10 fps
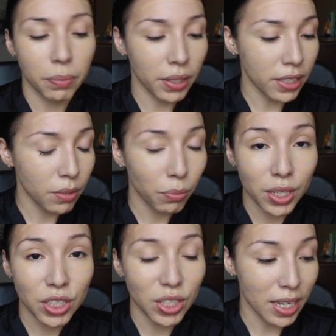Blending
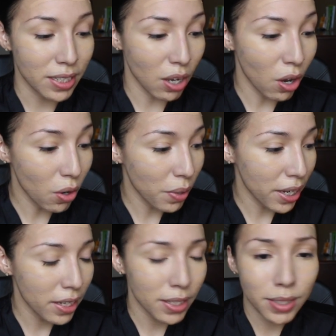Brush as
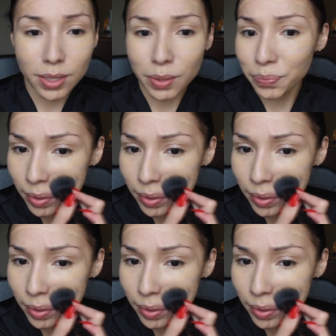always.